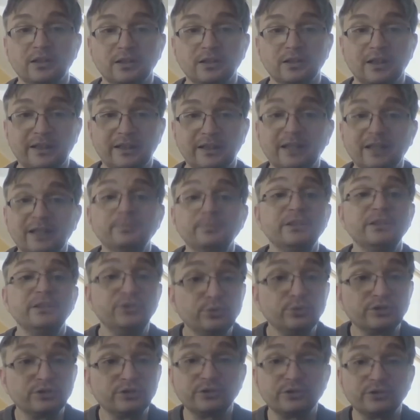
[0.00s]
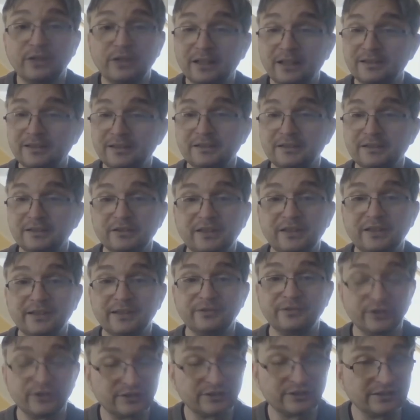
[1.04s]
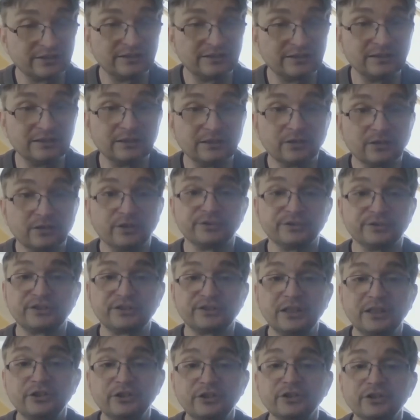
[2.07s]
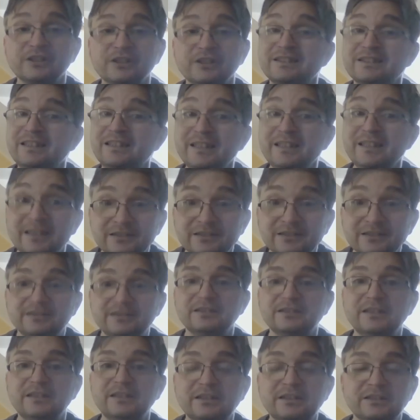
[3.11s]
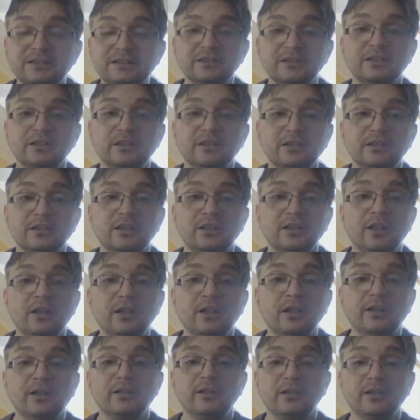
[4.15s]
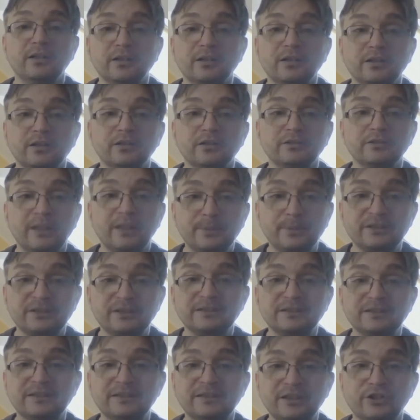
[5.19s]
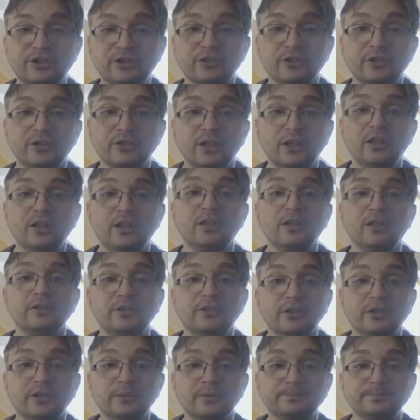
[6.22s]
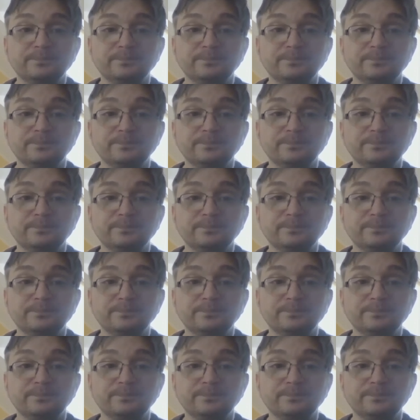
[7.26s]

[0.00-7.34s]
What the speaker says: can be used to highlight the diversity of structures. Here in this representation, the